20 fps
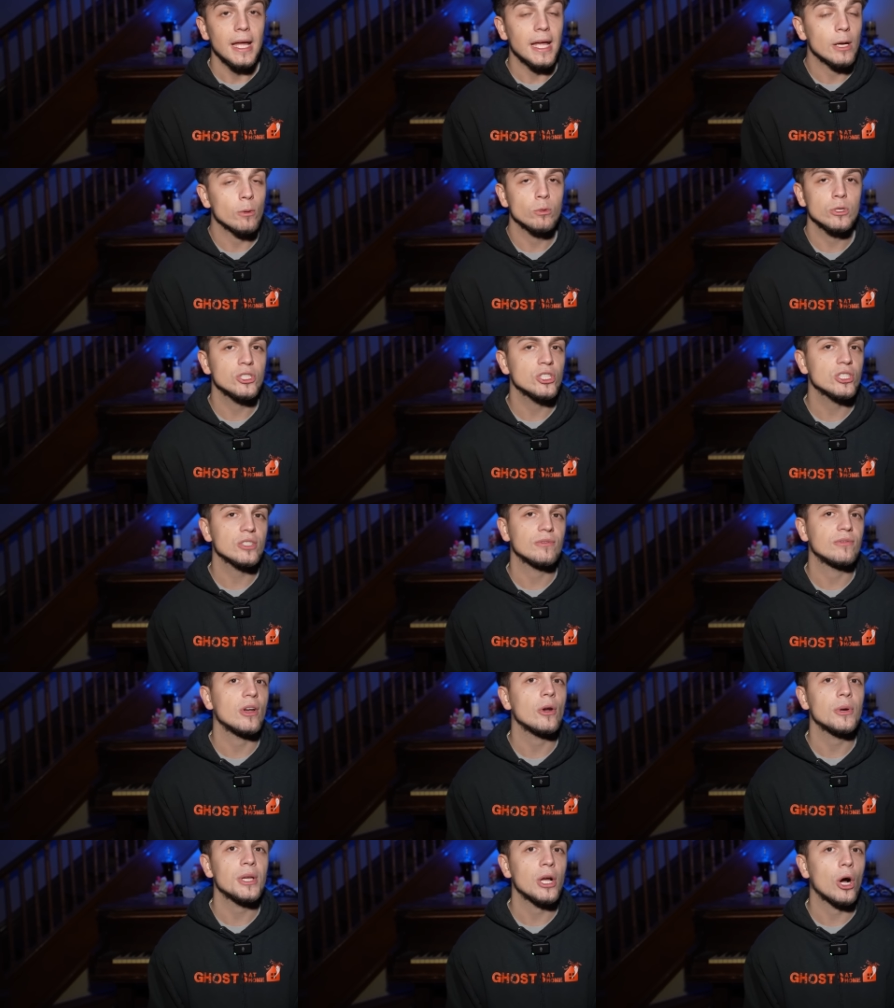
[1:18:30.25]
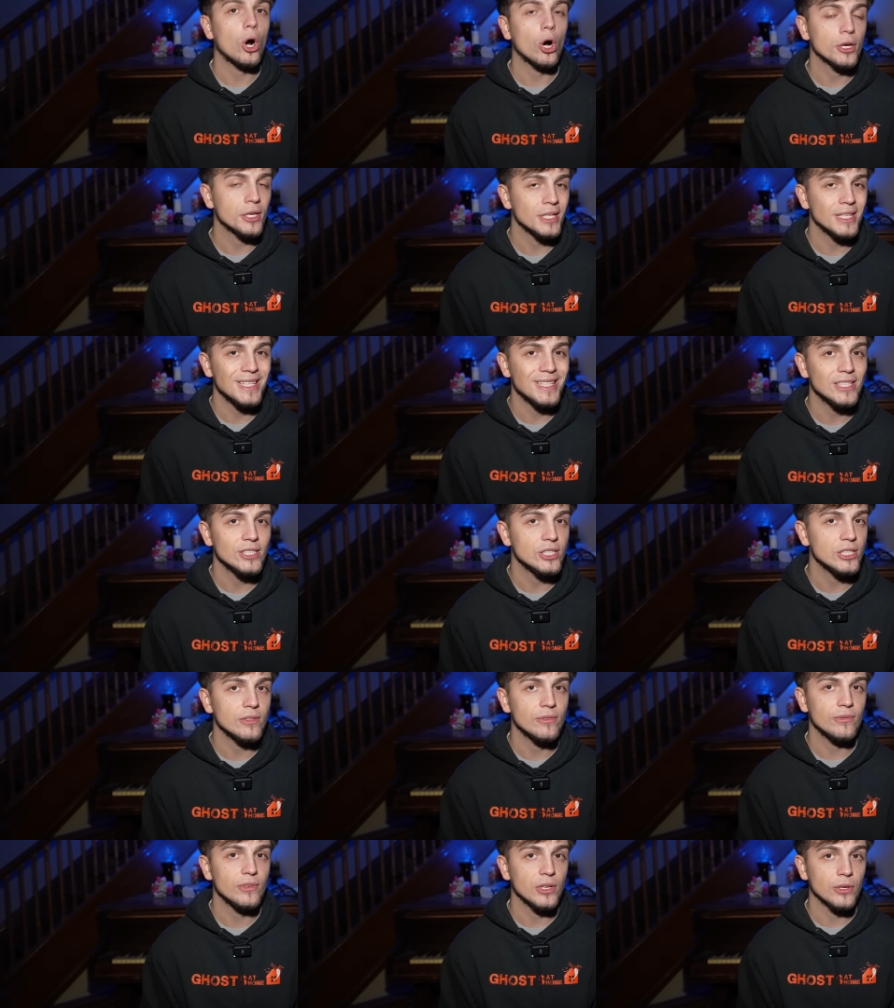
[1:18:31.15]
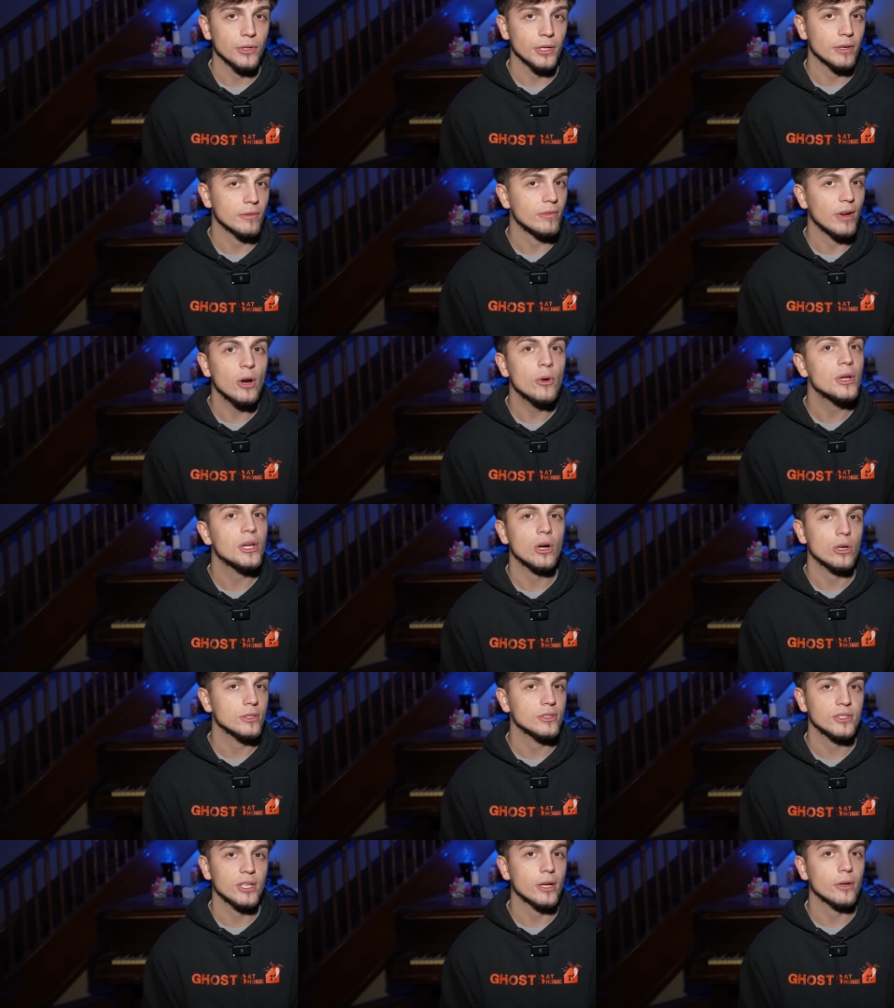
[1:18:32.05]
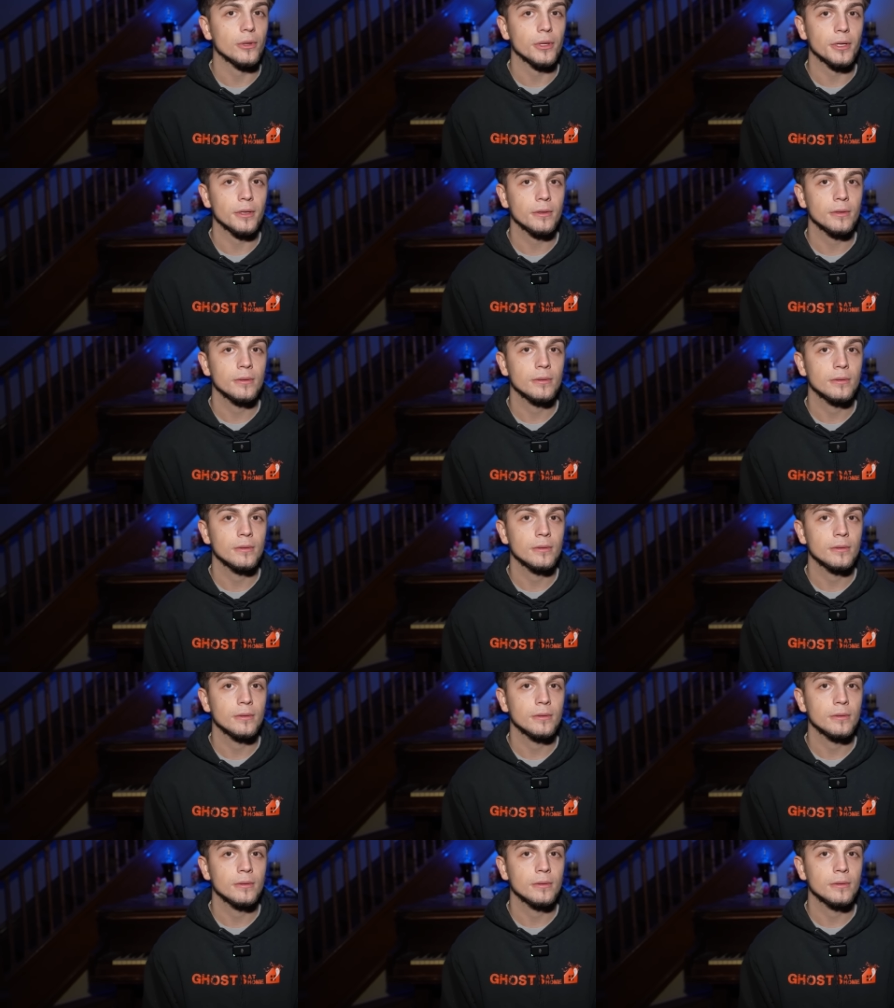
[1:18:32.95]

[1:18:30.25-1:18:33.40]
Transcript: It was just a very uneasy feeling, very unsettling.